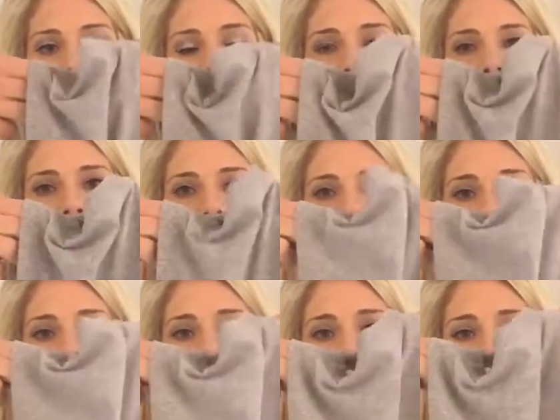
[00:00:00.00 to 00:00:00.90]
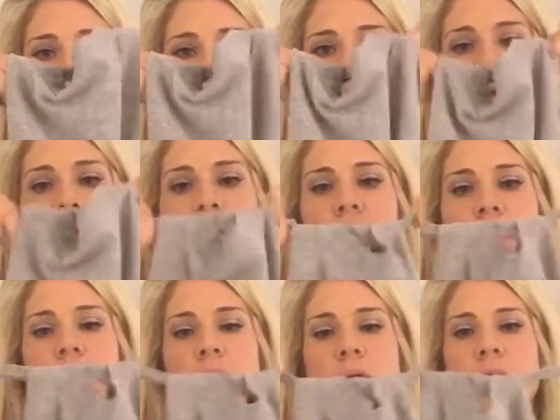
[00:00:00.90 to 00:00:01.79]
have it right here,
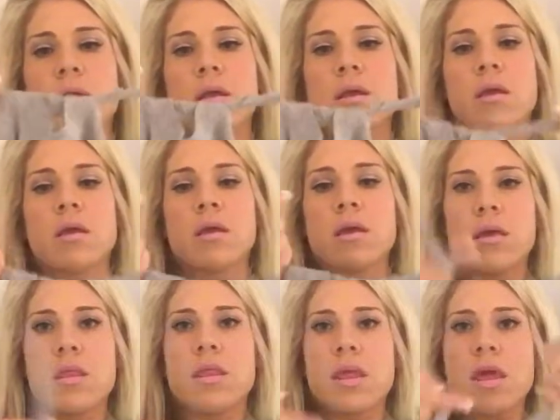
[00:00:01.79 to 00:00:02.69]
and